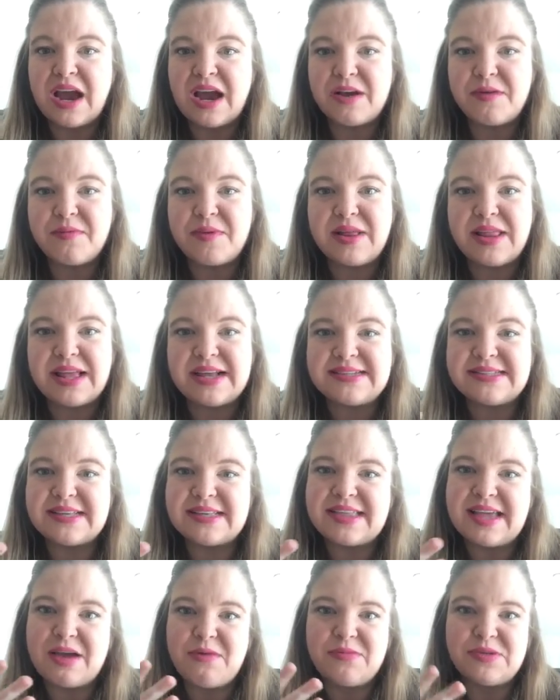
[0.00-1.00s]
I realized
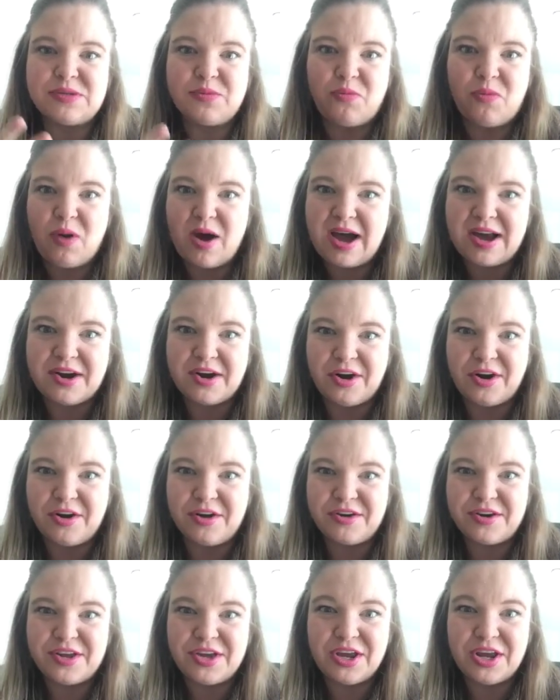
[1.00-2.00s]
that that was water,
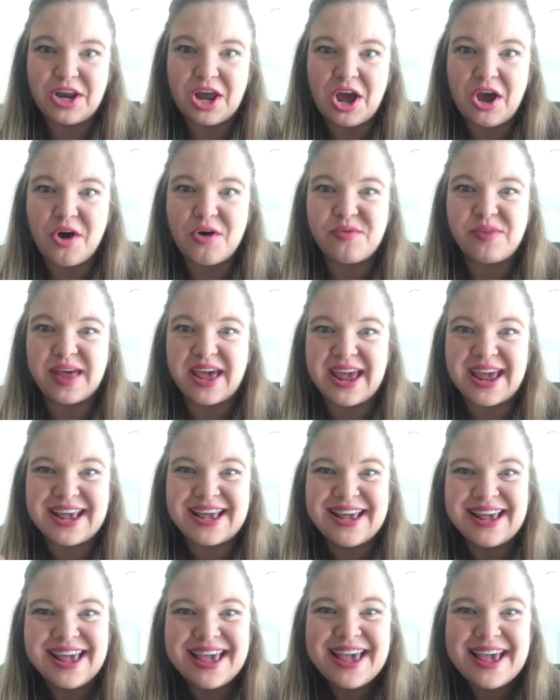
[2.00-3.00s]

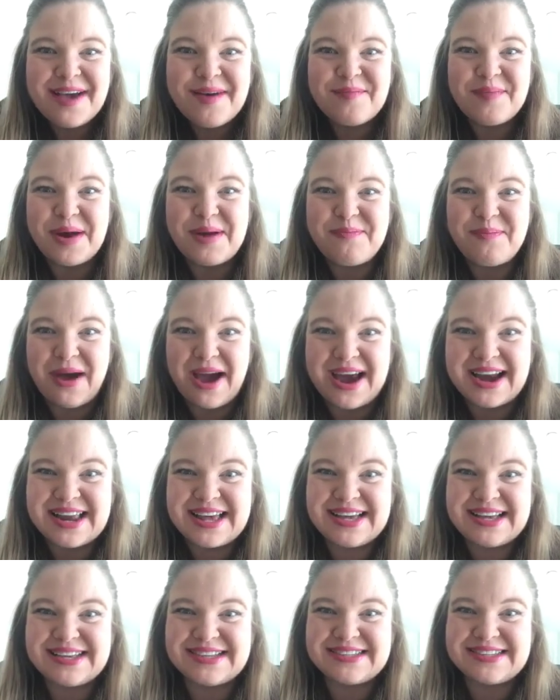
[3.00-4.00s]
like my
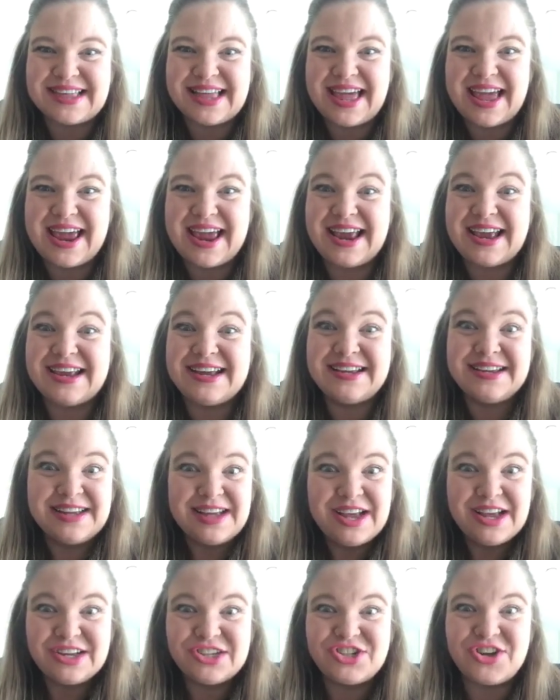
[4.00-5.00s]
body is like
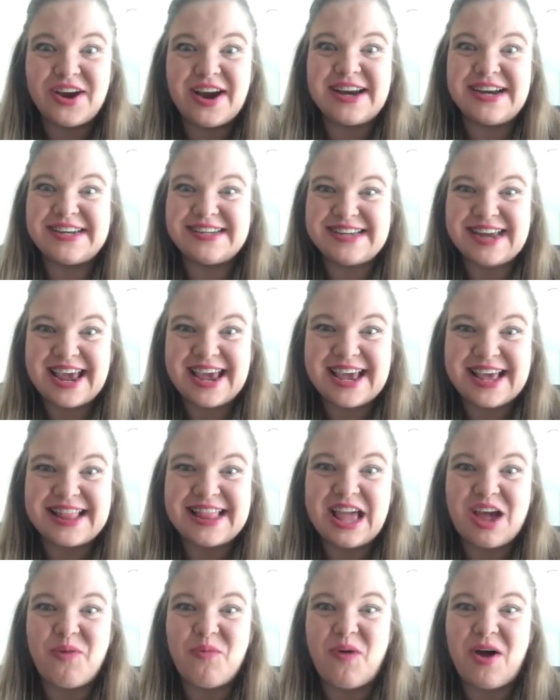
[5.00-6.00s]
trying to take
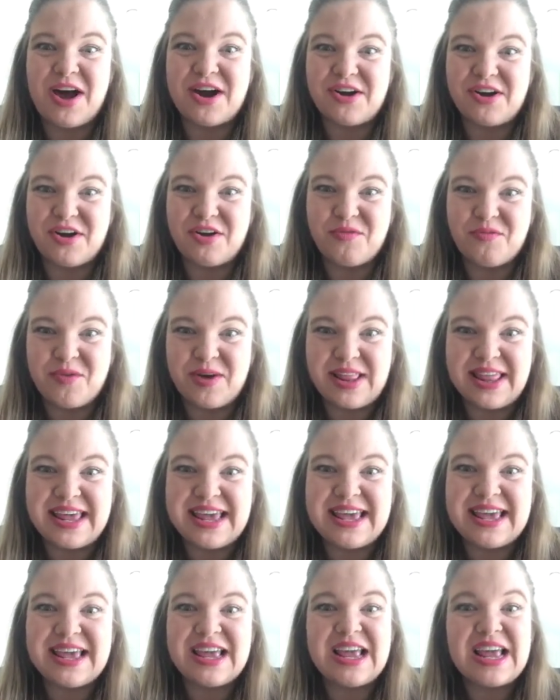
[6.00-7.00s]
in that water and
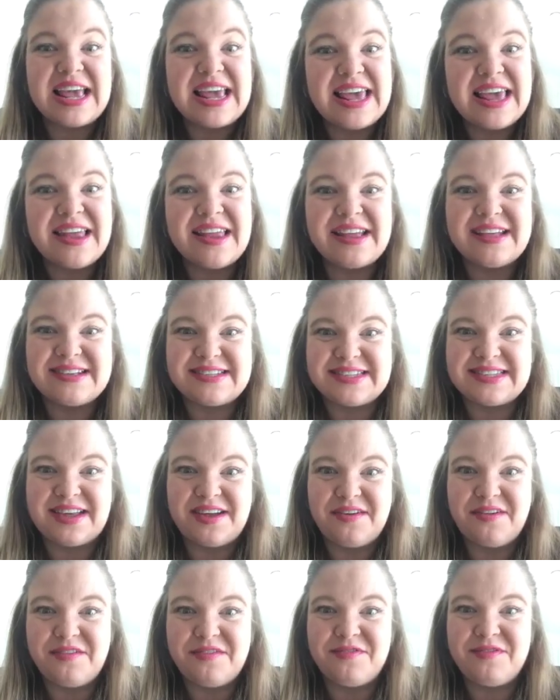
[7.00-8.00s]
really heal
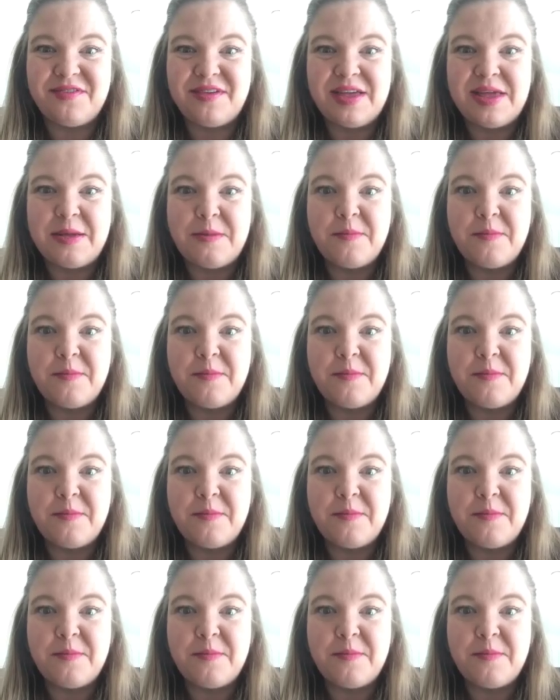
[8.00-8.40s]
itself.